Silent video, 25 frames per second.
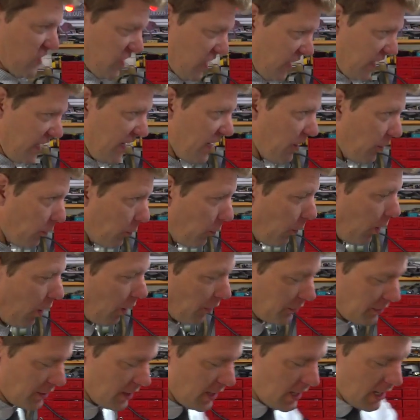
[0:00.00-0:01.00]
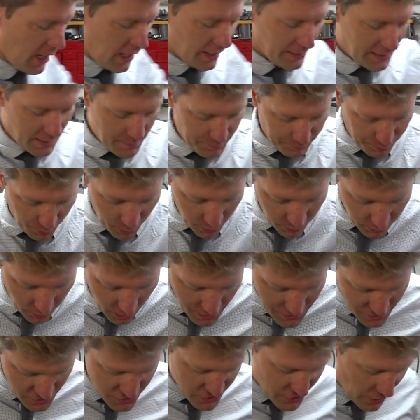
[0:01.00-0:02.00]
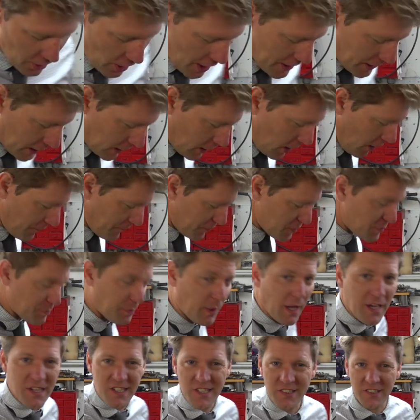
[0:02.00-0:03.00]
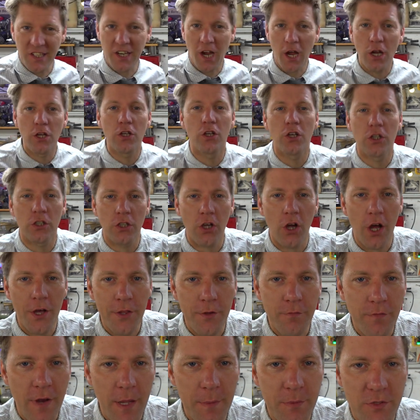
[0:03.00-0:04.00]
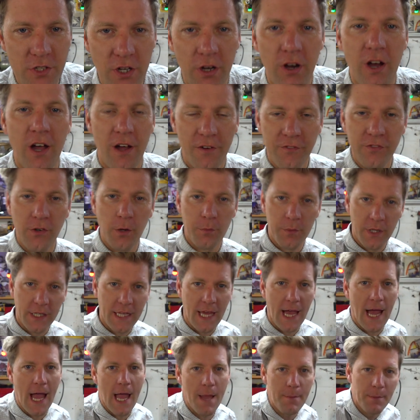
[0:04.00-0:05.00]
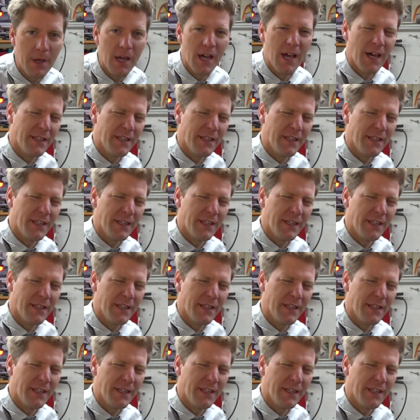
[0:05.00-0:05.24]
to the little one, and then put like the siding covers plate, because they don't look like the Riptide from the game.